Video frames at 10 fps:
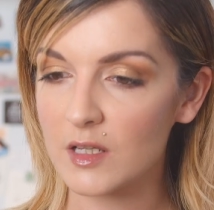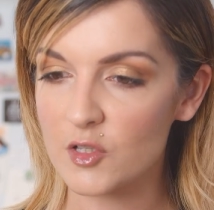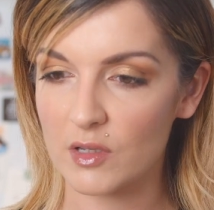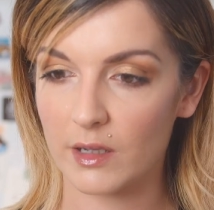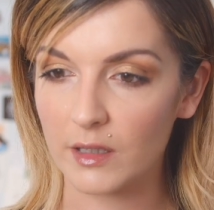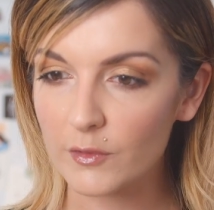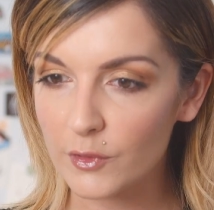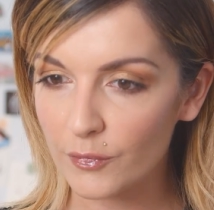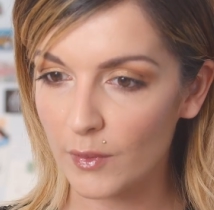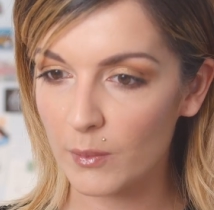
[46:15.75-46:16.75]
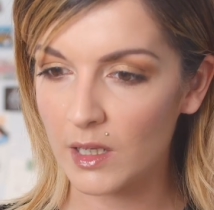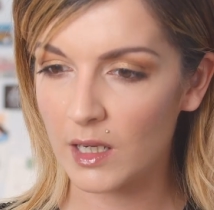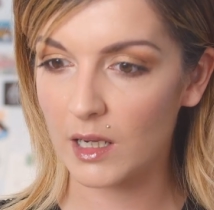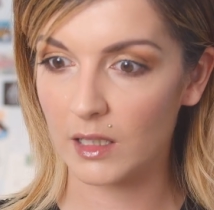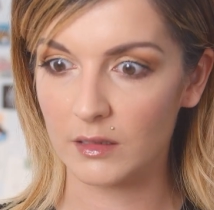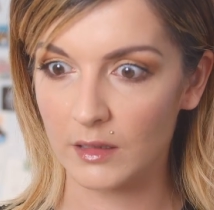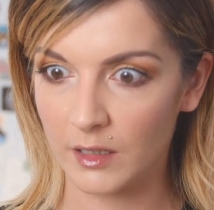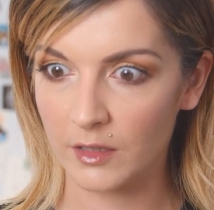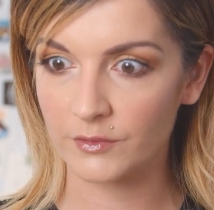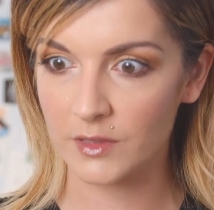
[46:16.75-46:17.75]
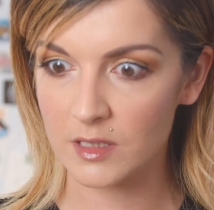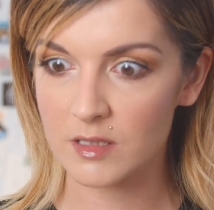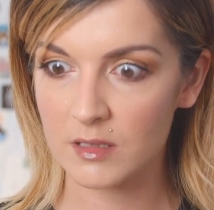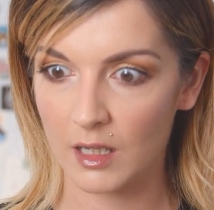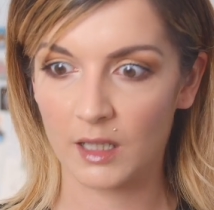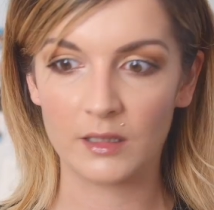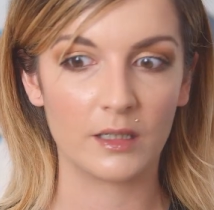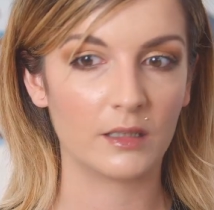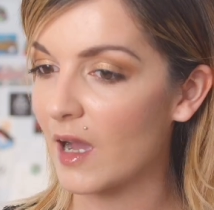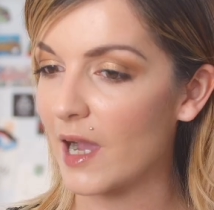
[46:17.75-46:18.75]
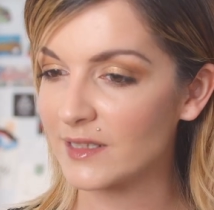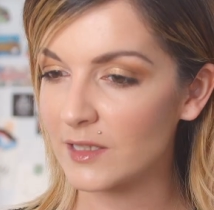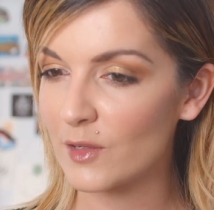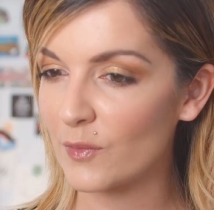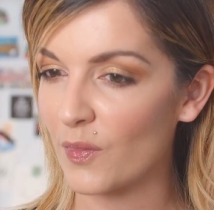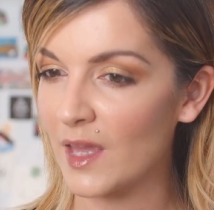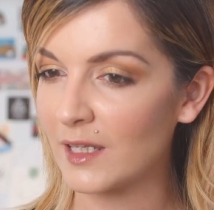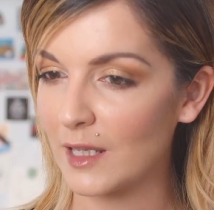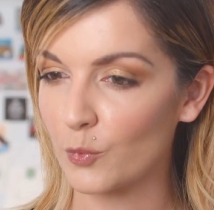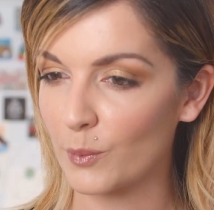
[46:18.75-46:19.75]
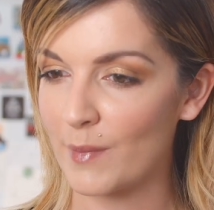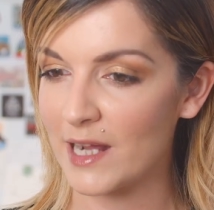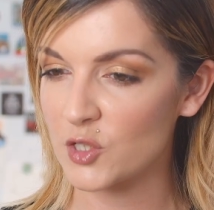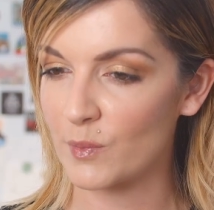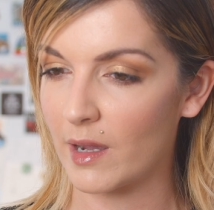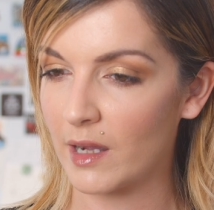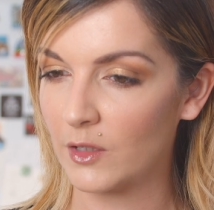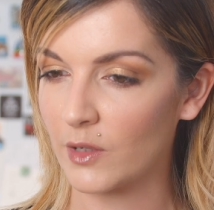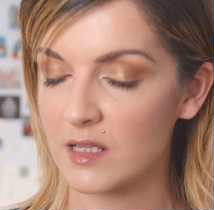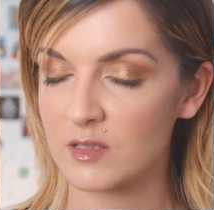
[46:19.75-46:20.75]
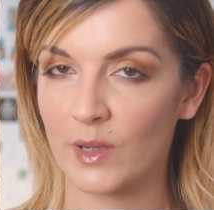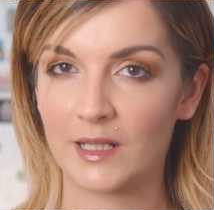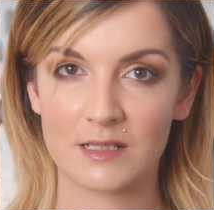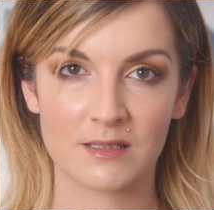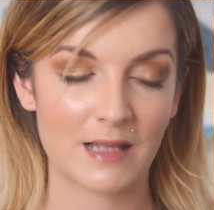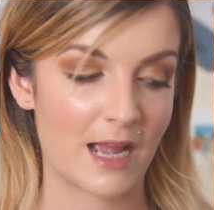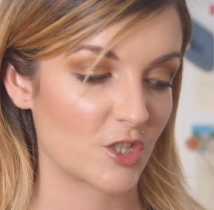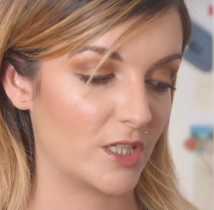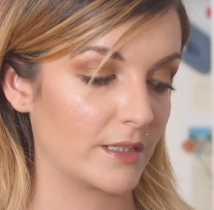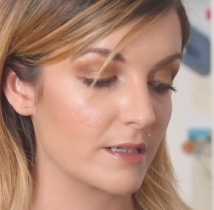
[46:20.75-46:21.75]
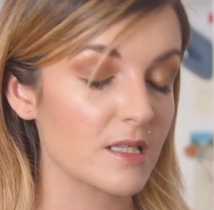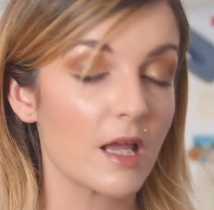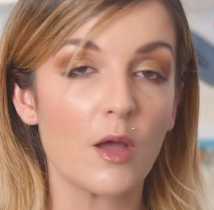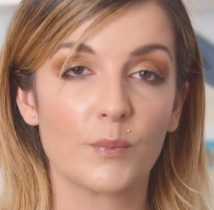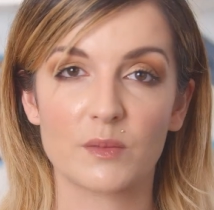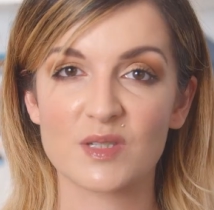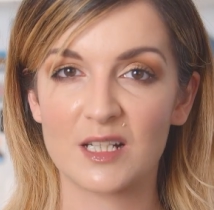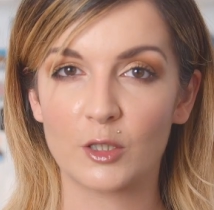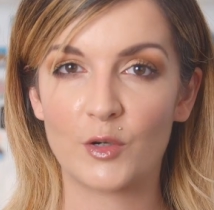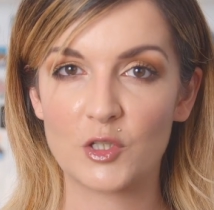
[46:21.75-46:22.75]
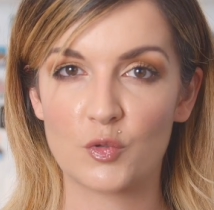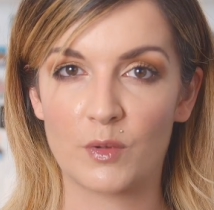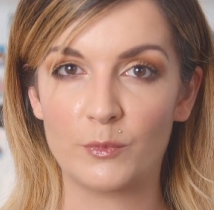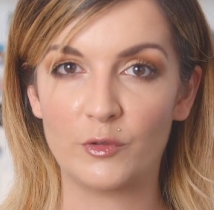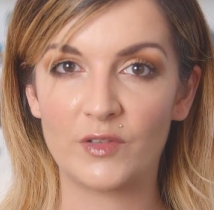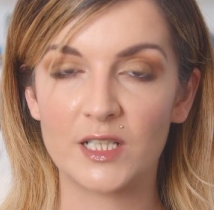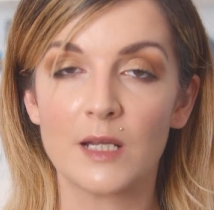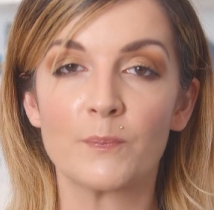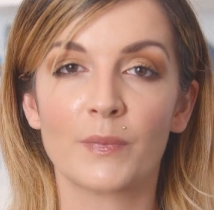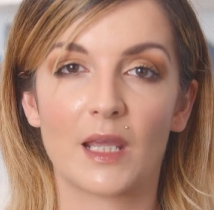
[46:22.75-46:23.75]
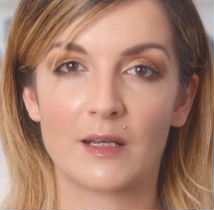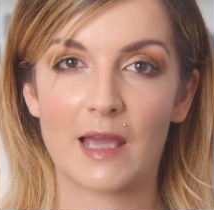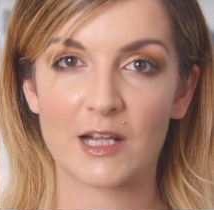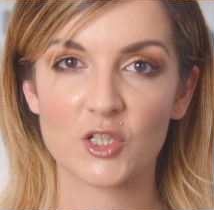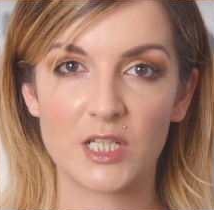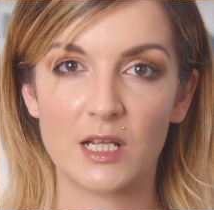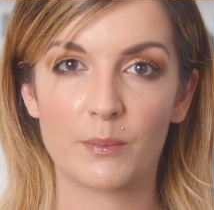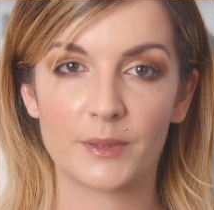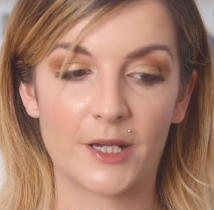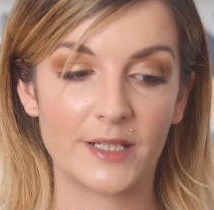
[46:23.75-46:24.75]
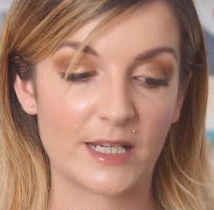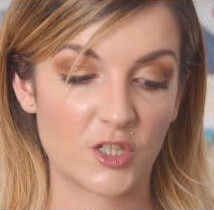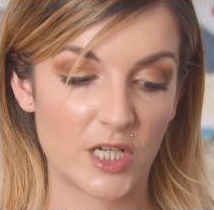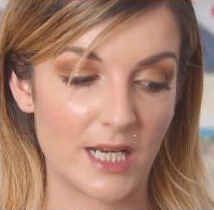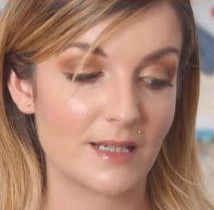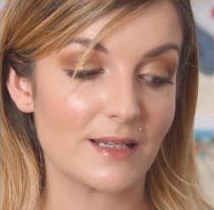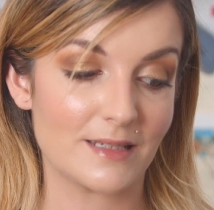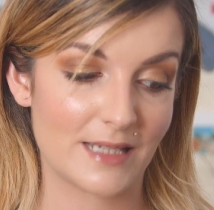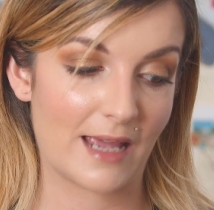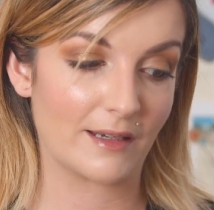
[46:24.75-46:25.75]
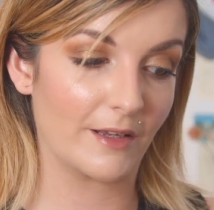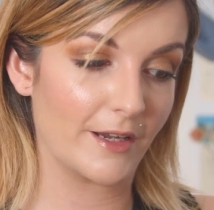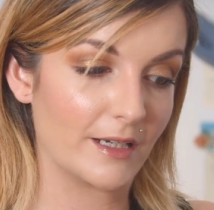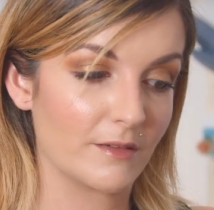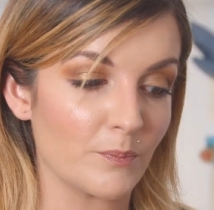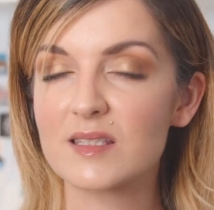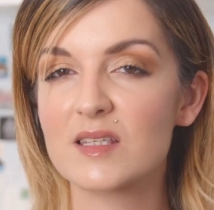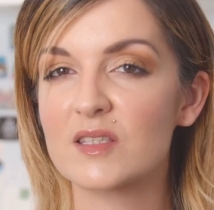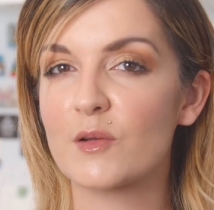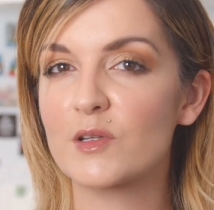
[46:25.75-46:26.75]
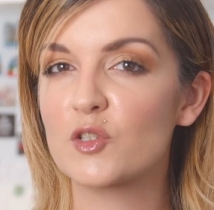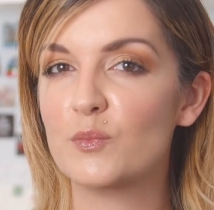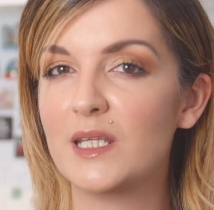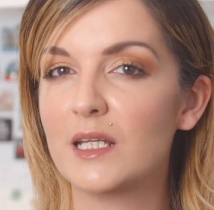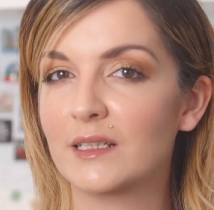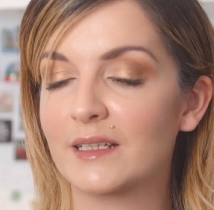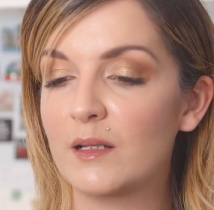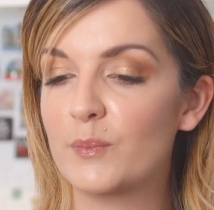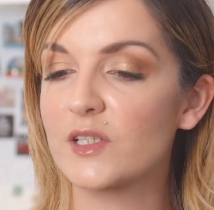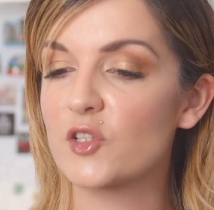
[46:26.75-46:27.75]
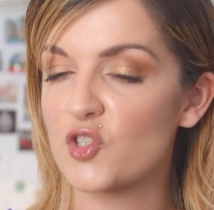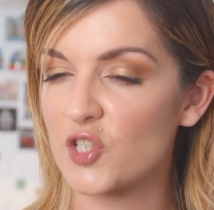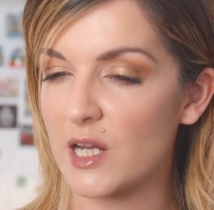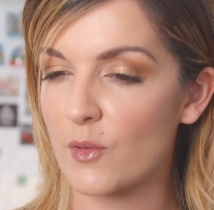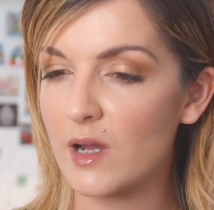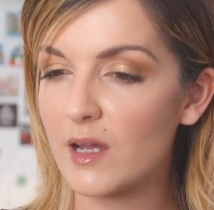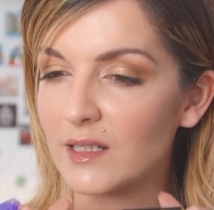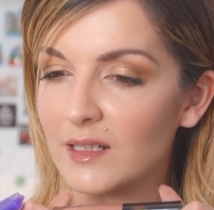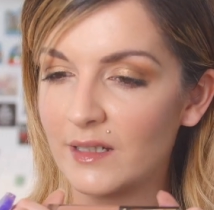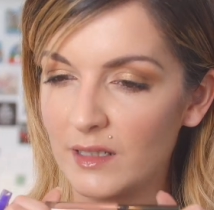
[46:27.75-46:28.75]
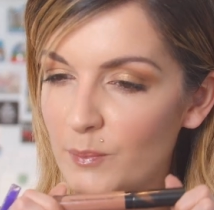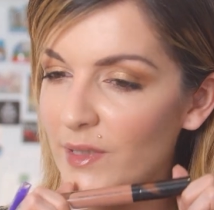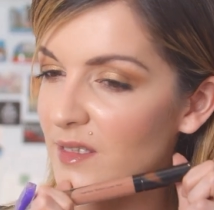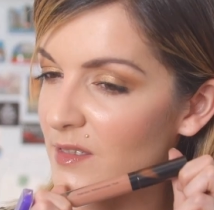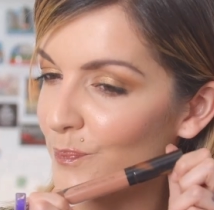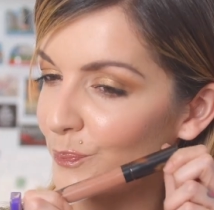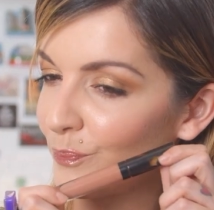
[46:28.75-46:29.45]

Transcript: So I love the formula. I love this color. I did not think it would match my eye look as well as it actually does, but I'm still going to remove it and actually apply that shade Tan Line. This is going to be a little bit sheerer, a little bit